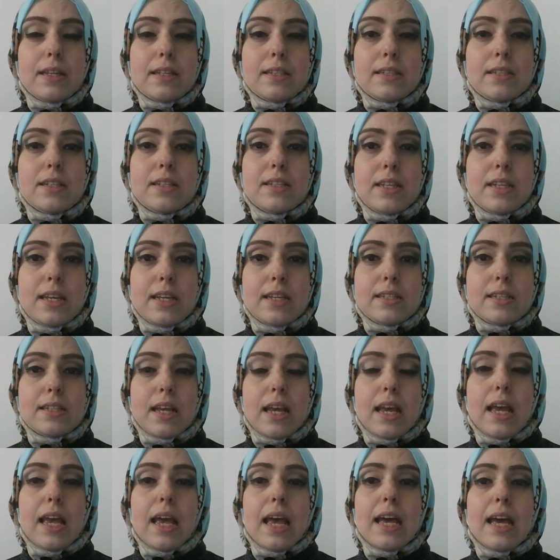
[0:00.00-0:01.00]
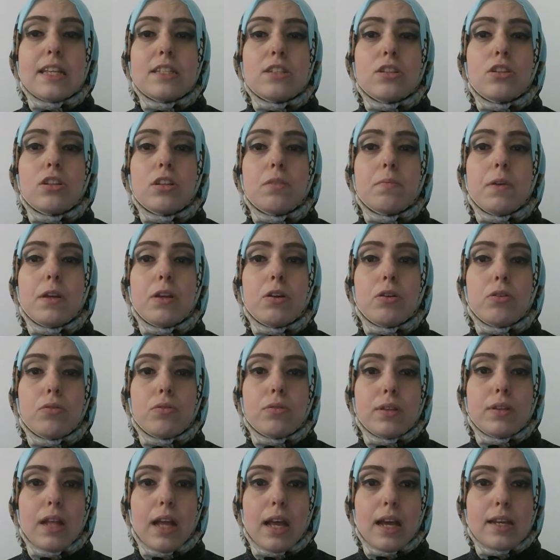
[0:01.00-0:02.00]
disease has yet to be
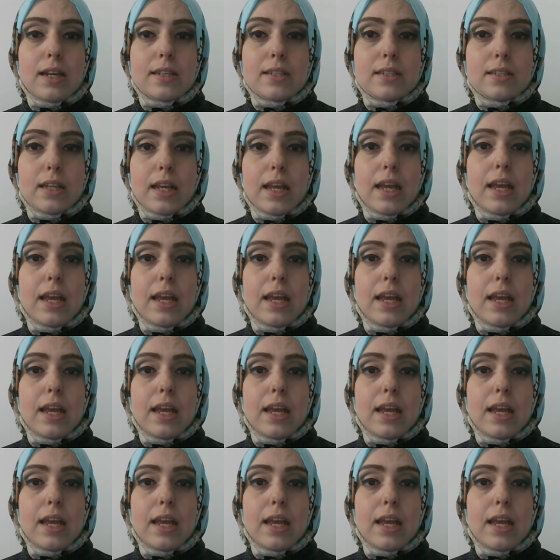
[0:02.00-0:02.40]
recognized,